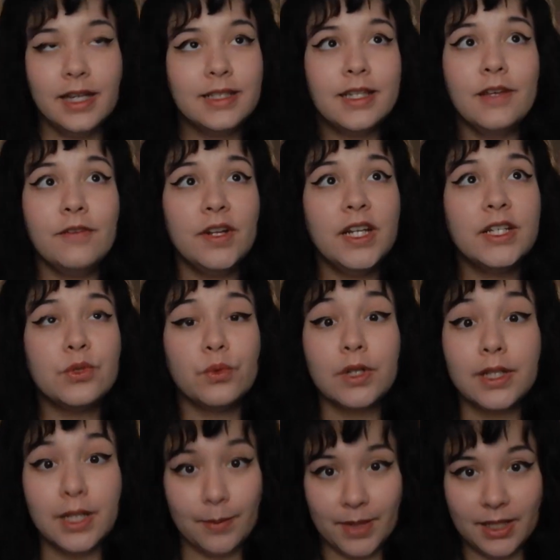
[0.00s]
The activities were
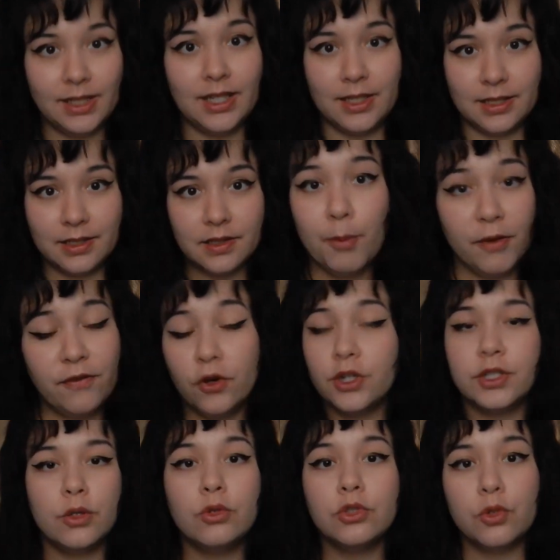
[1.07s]
limitless.
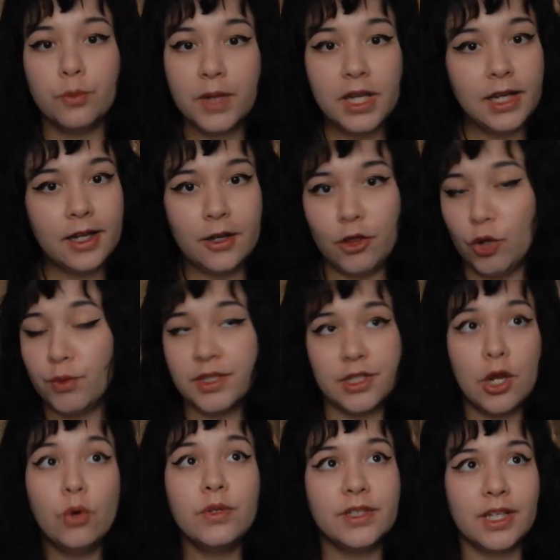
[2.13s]
Before social media, there was
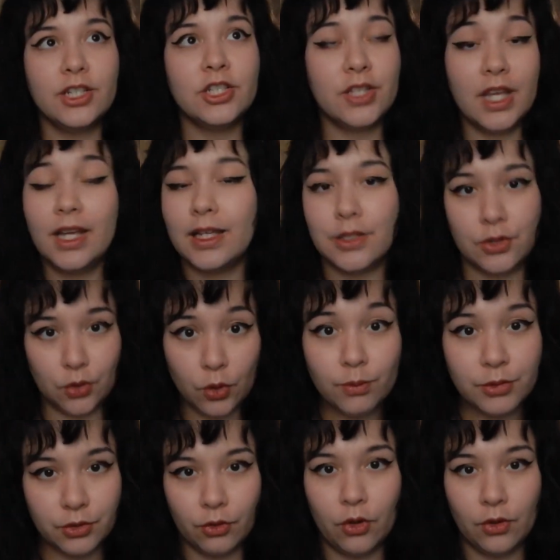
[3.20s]
no such thing as
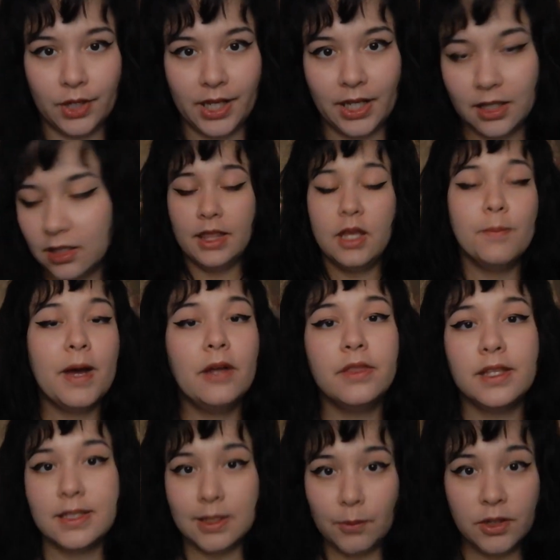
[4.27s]
doom scrolling, and the amount
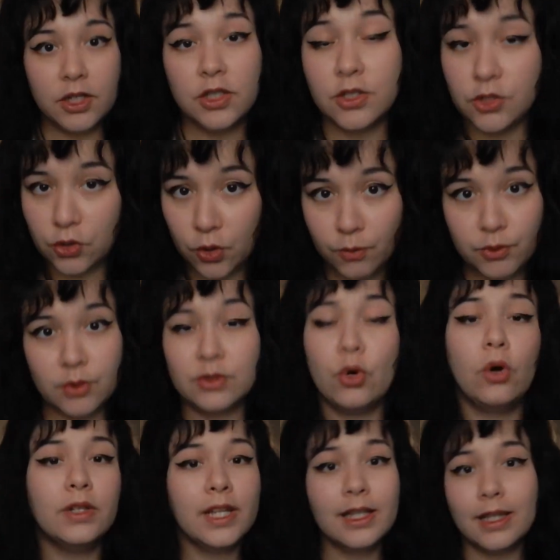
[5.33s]
that someone consumes was
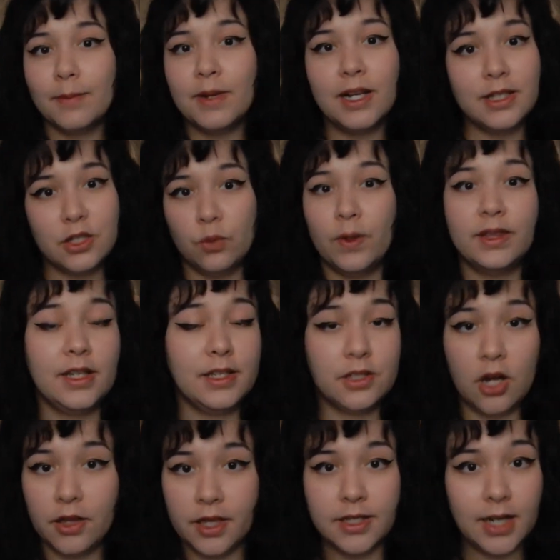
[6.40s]
only limited to what they
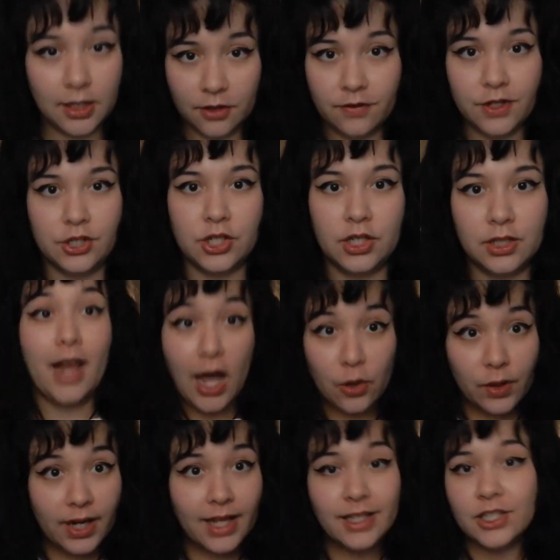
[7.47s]
saw on the television.
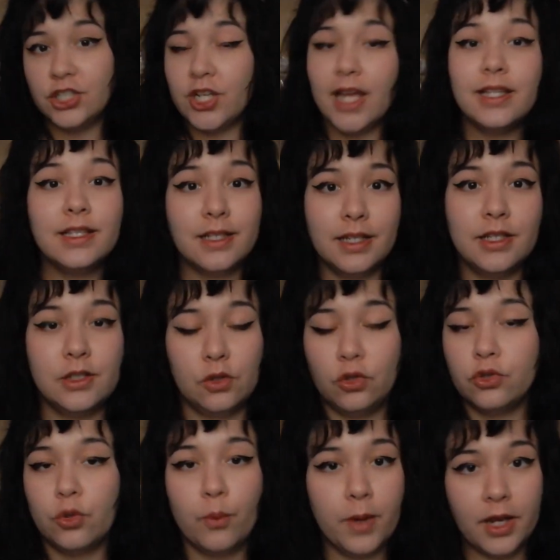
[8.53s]
Nowadays, Gen Z
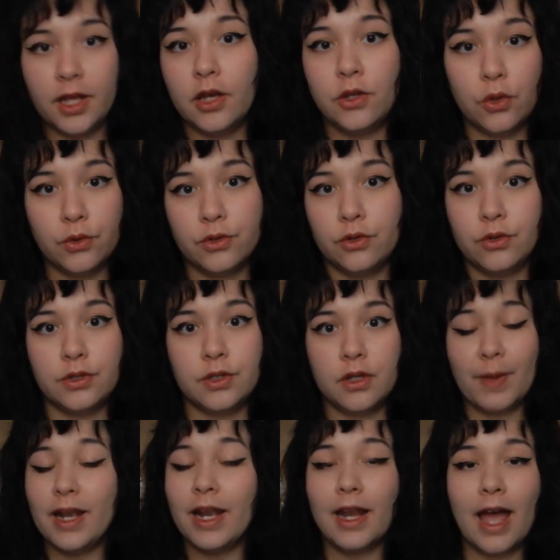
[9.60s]
social media users
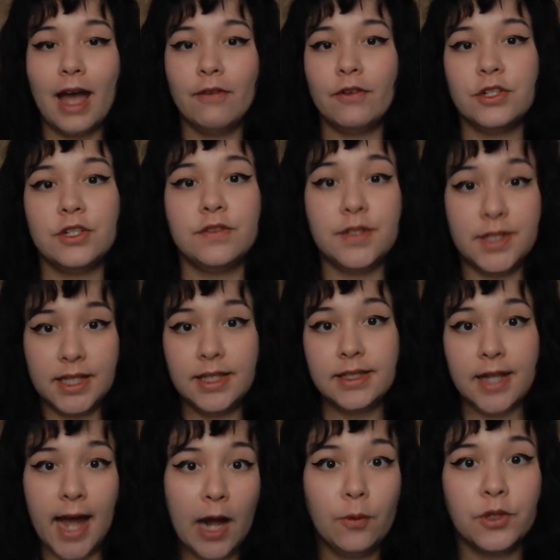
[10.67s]
spend an average of
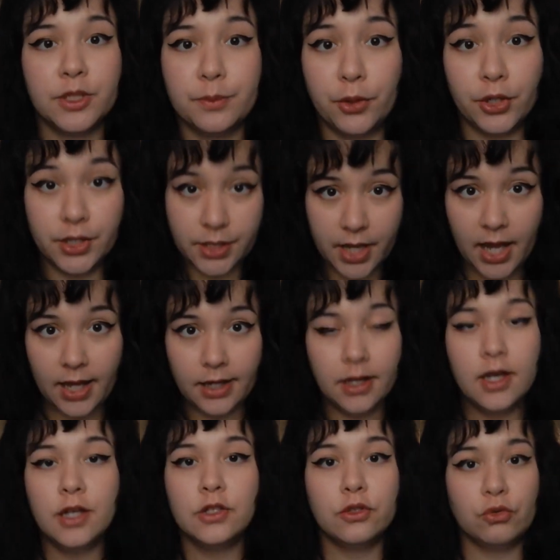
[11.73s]
6 hours per day
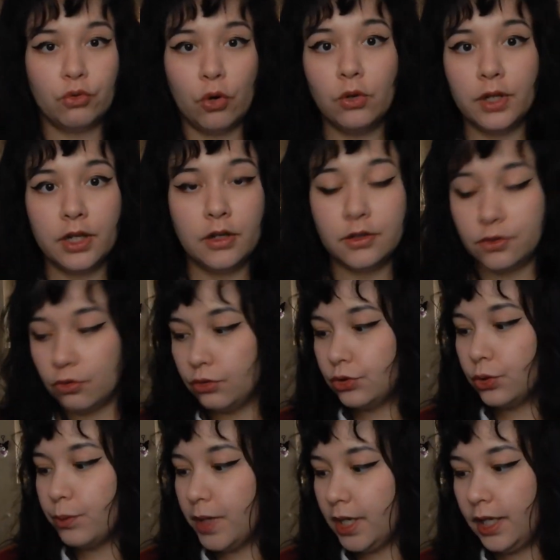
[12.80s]
scrolling on
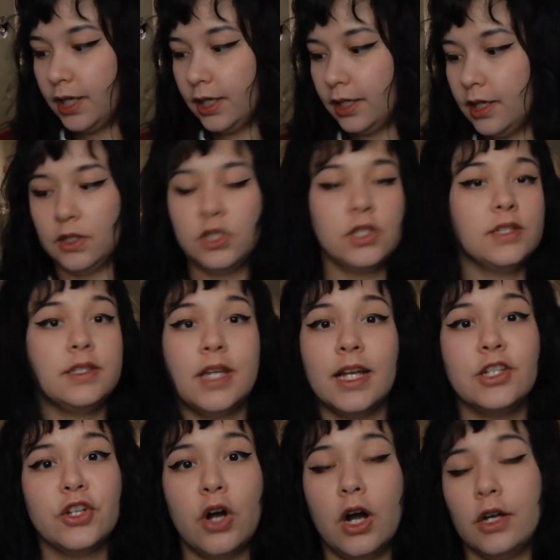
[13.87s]
social media such as
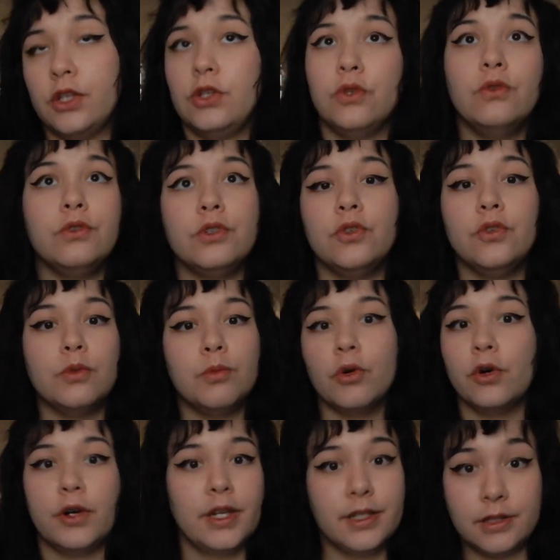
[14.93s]
TikTok,
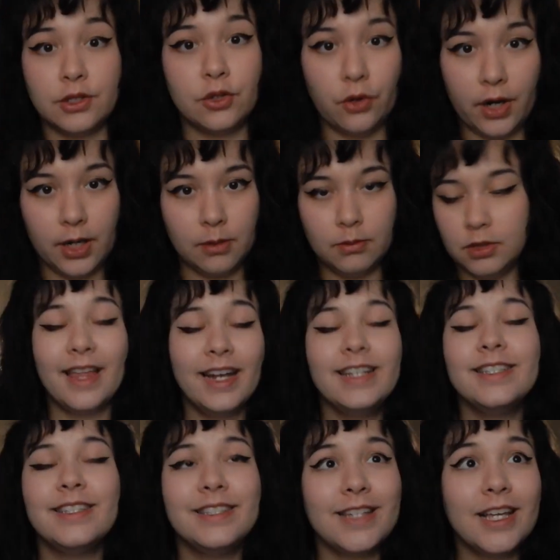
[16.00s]
YouTube, or Instagram. That
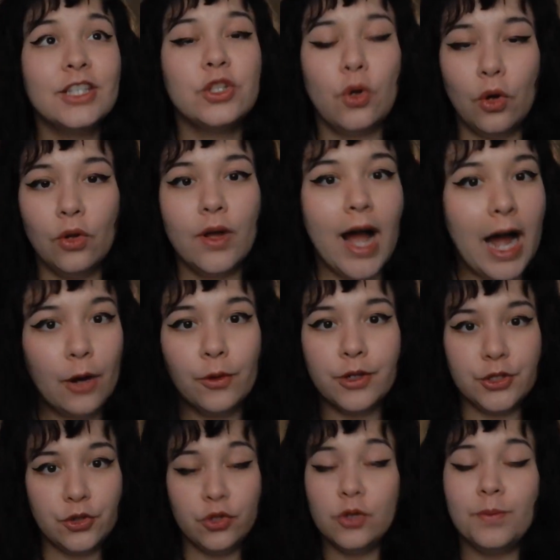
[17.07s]
is 6 whole
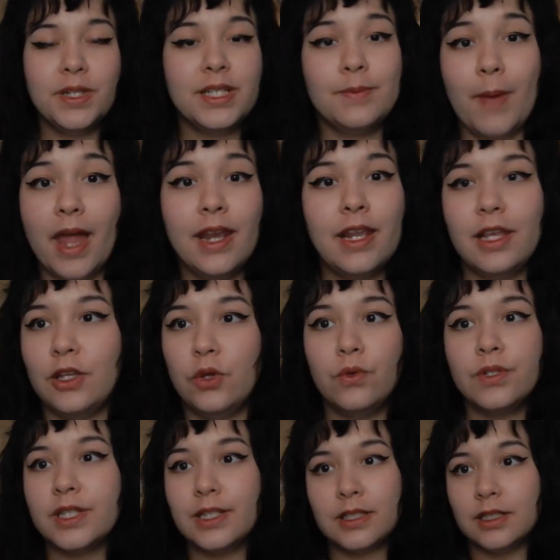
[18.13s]
hours you could be spending
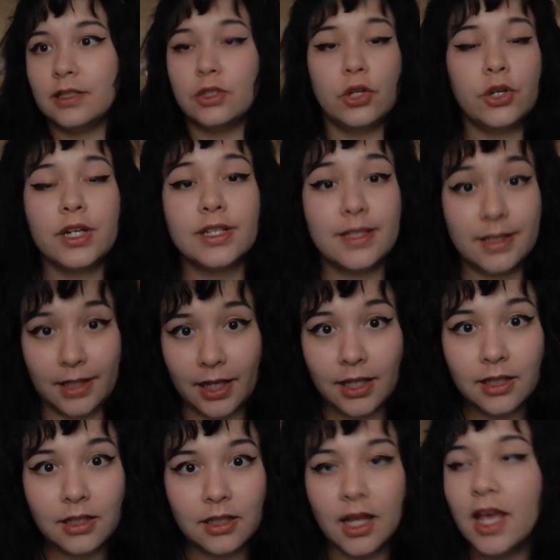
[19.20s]
using to learn a
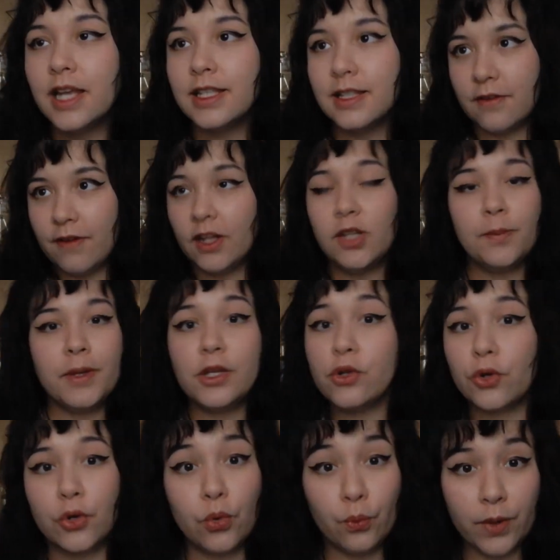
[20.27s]
skill, developing
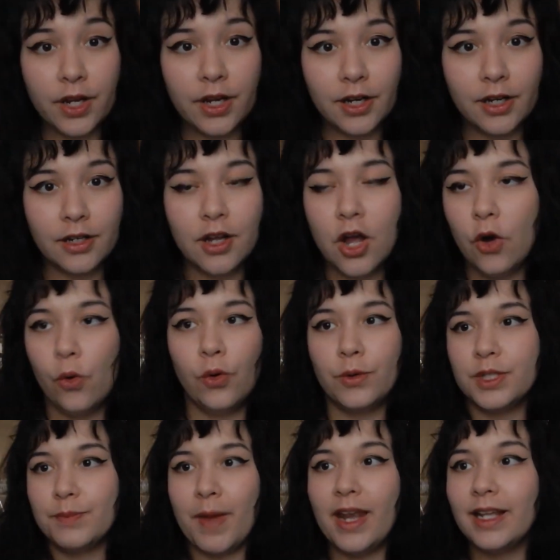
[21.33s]
your career, or
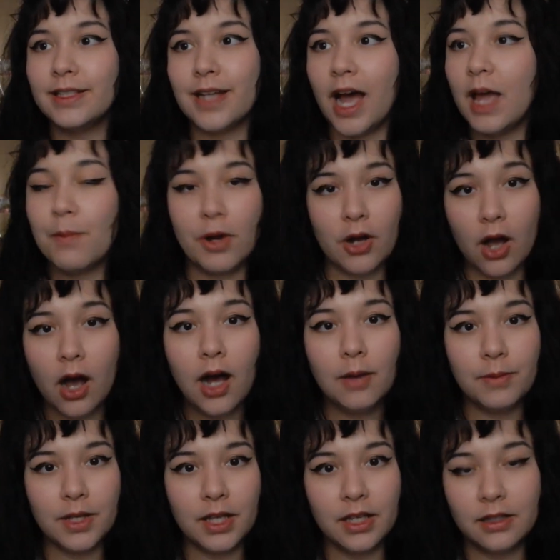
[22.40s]
spending time on a
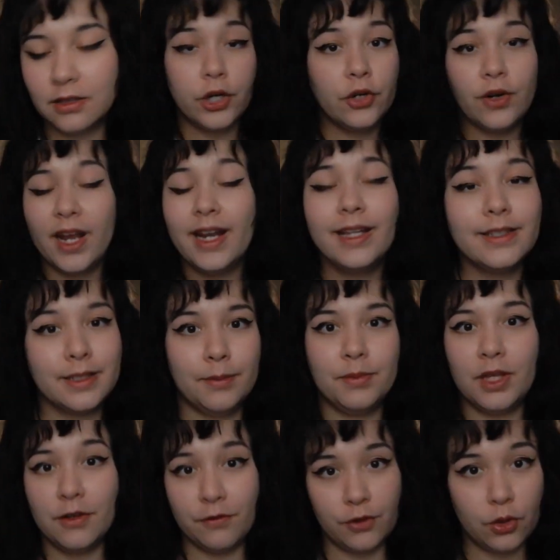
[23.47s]
hobby, or creating
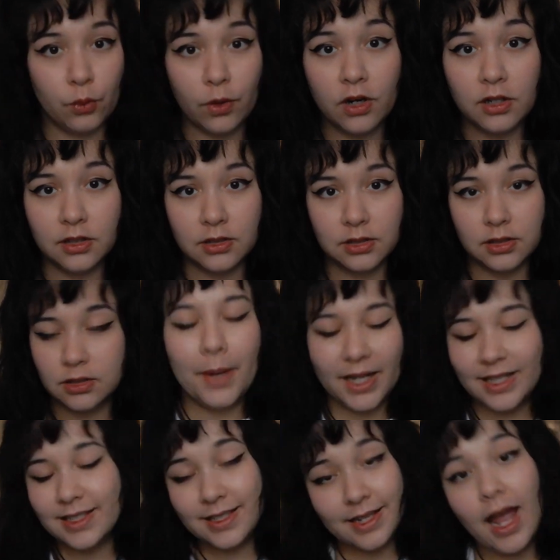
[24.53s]
something for the world. But
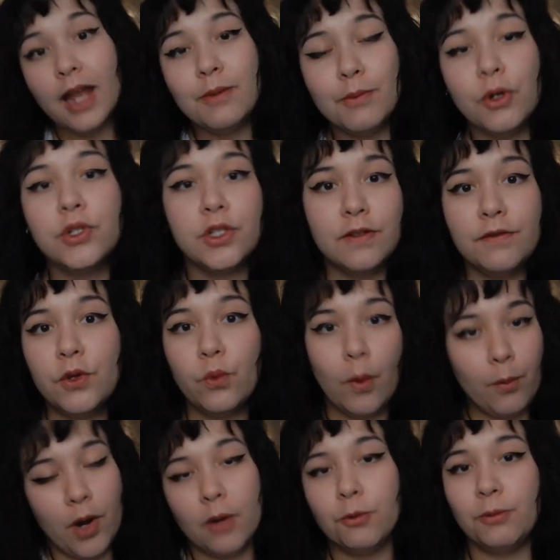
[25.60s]
instead, most of you will
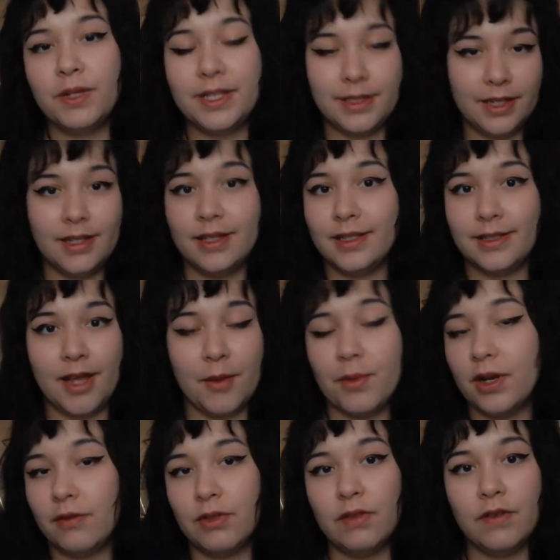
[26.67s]
probably see this
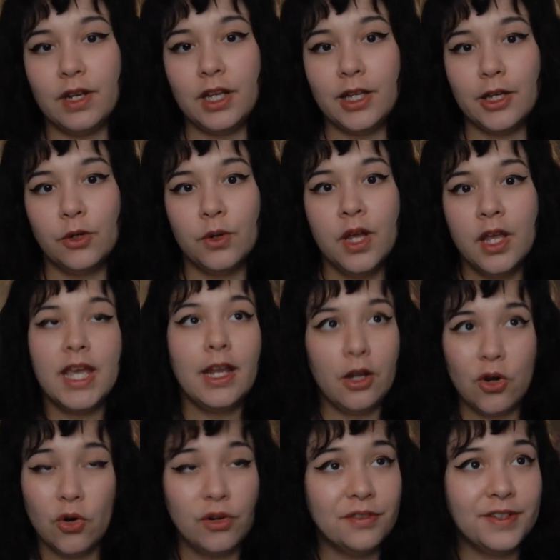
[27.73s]
segment of the video, take
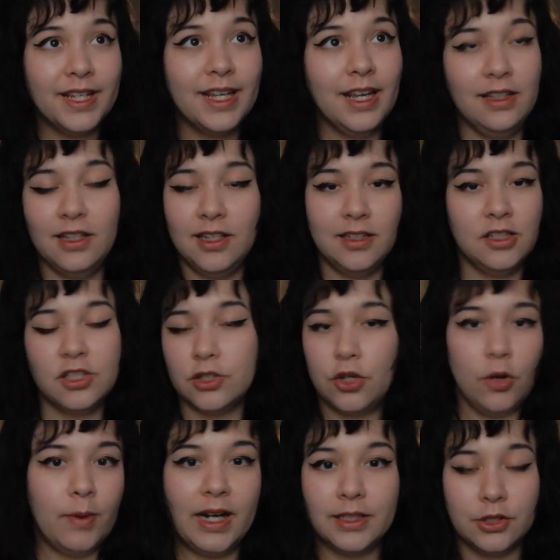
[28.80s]
note of it, and then just
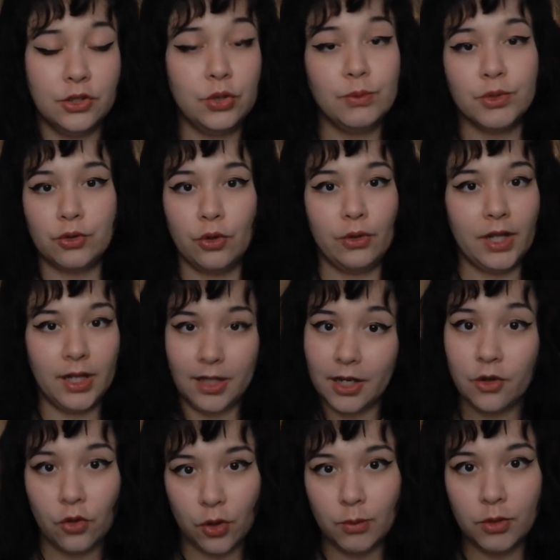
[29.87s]
go back to doom scrolling
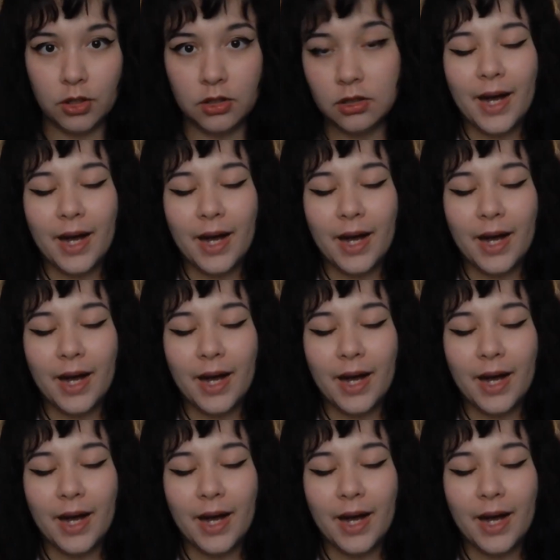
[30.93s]
like normal.